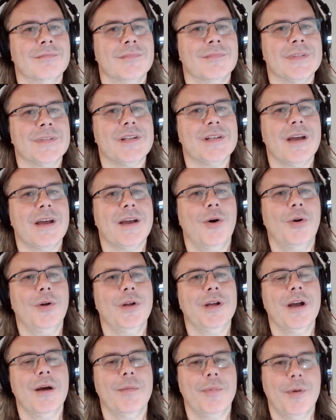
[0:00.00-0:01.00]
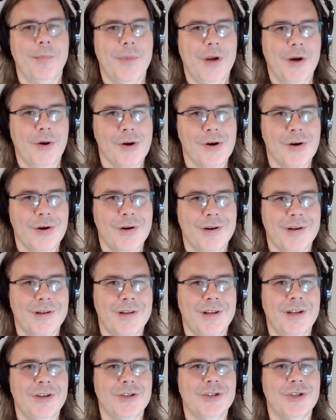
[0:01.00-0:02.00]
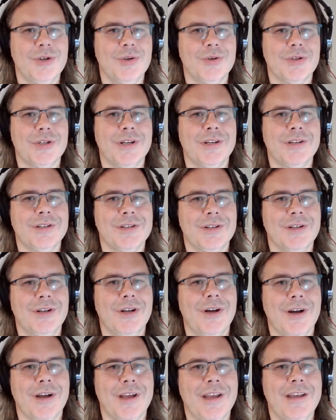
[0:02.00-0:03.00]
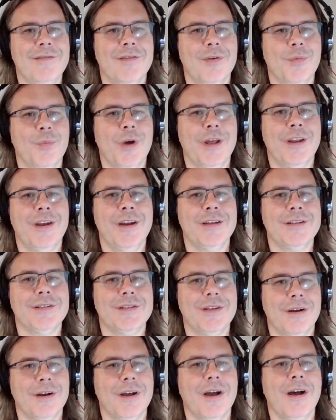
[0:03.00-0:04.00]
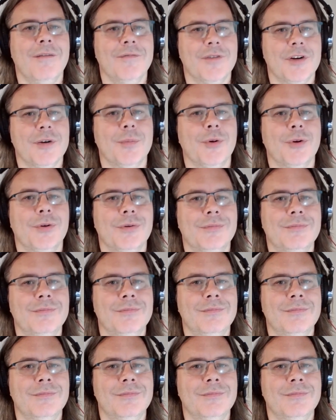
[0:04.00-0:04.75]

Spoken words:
It's like holding up a mirror and choosing to look even when it's uncomfortable,